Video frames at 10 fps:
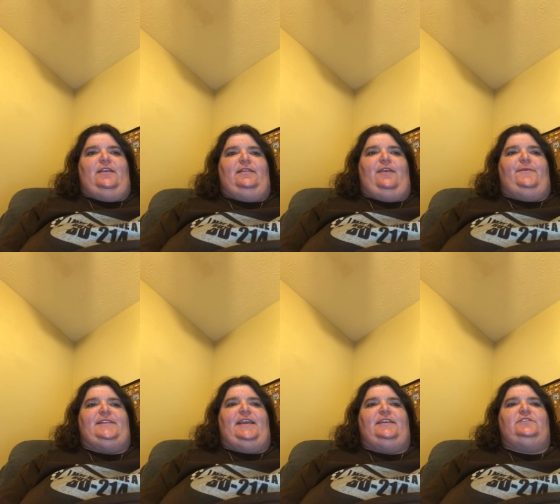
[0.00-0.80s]
They were
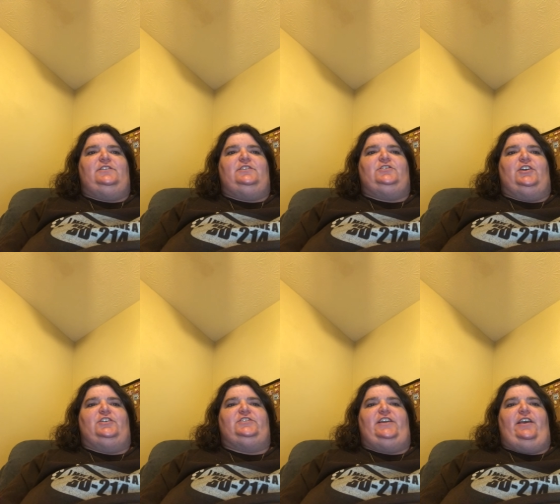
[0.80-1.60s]
taken to the
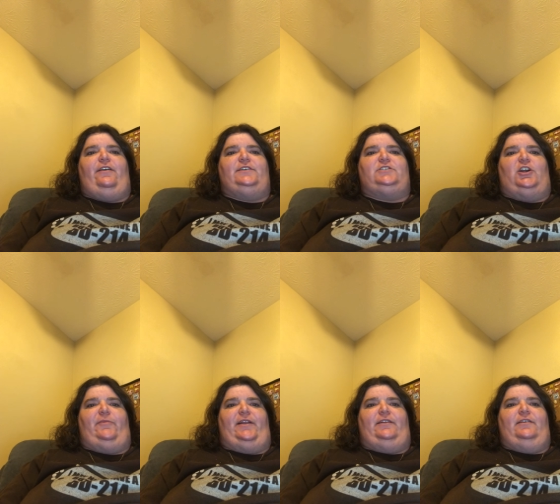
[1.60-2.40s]
church to hear a
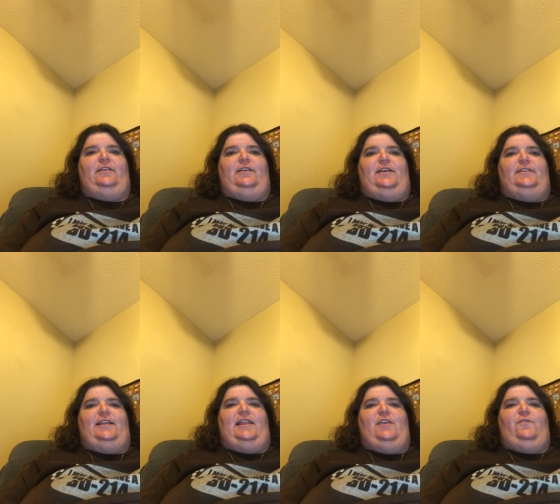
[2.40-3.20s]
sermon.
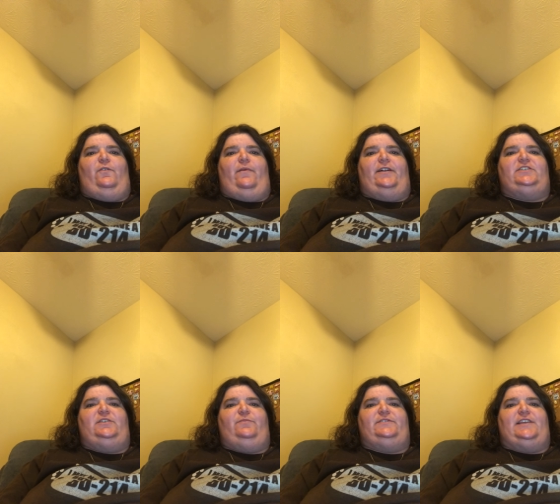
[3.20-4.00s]
Then they were marched
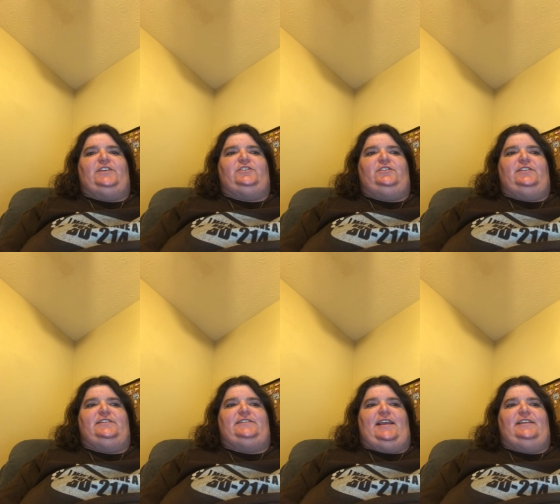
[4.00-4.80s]
in procession to the
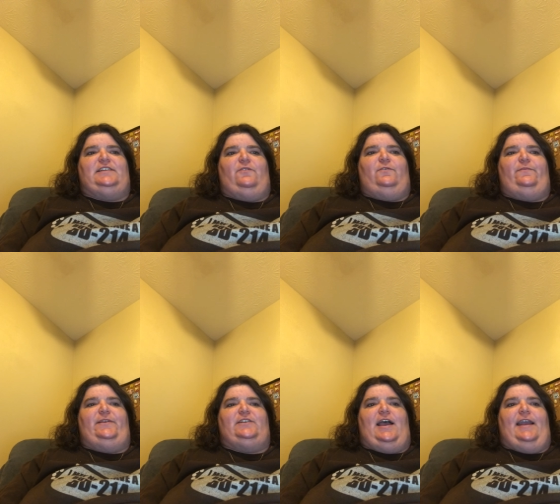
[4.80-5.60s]
stakes that would be
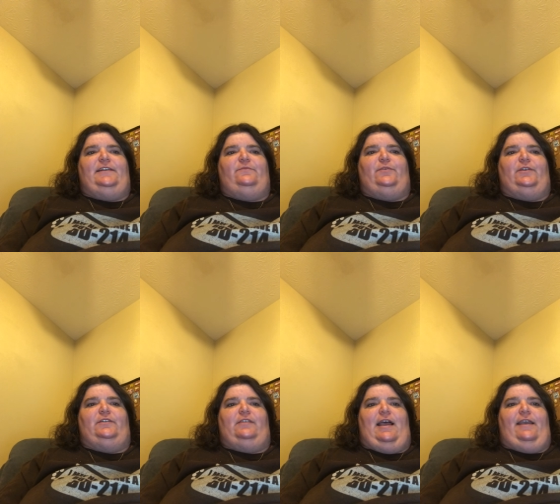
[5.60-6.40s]
tied and burned
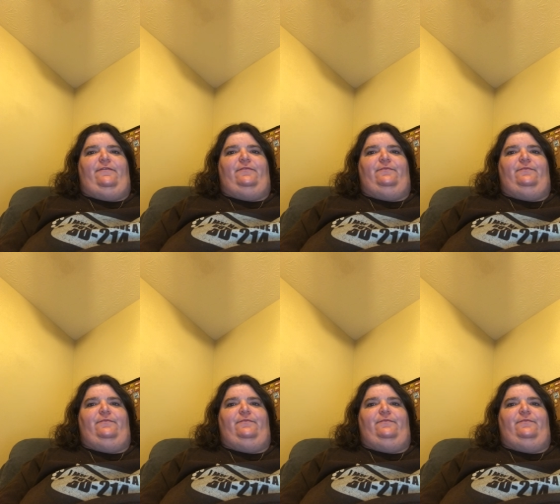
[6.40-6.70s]
alive.